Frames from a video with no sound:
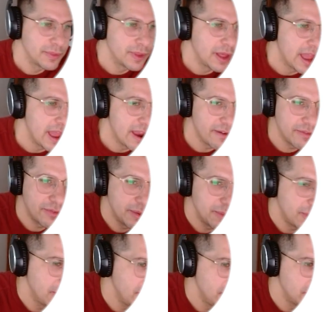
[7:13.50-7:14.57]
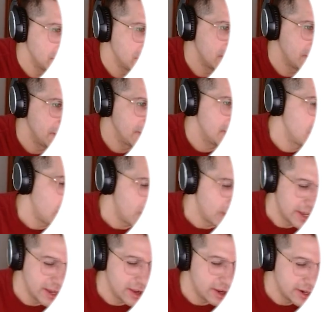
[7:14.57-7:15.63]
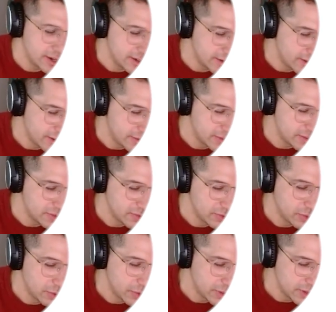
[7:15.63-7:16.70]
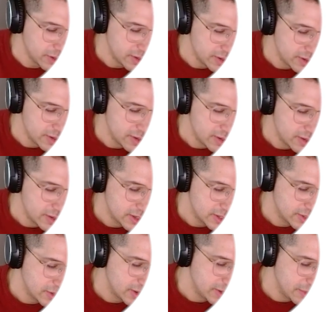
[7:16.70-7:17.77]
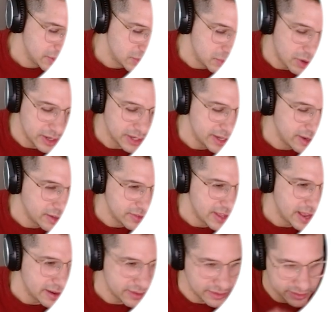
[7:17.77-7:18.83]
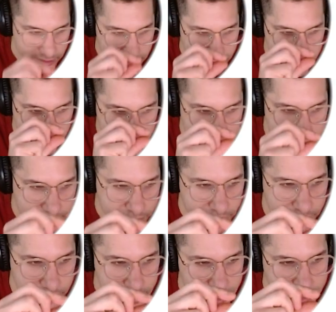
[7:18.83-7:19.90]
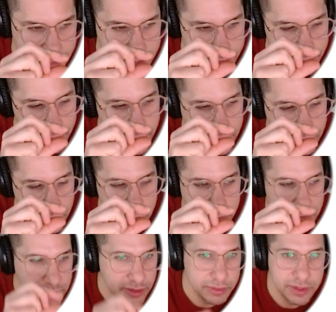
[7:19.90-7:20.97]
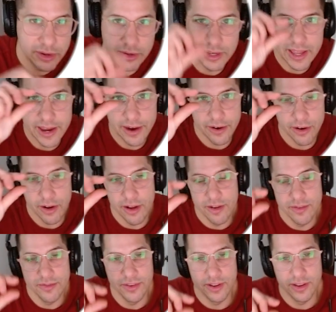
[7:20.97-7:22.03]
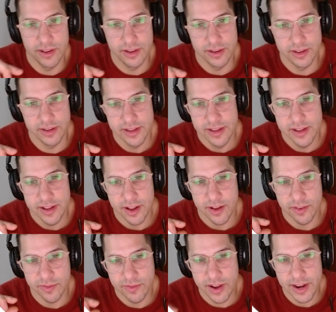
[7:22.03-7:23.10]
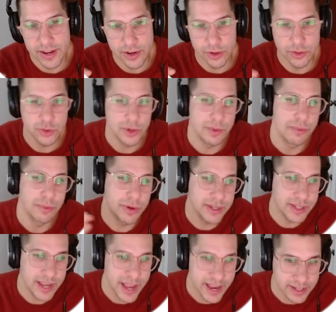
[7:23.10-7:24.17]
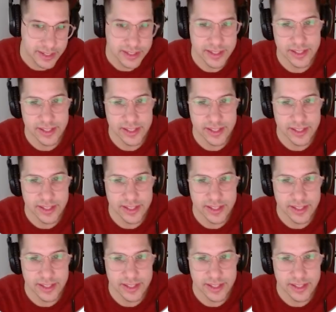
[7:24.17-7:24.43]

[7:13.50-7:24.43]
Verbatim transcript: everybody who's going to be walking on it on this floor is going to be just walking on that little layer like that about two millimeter layer of uh, of vinyl so it protects the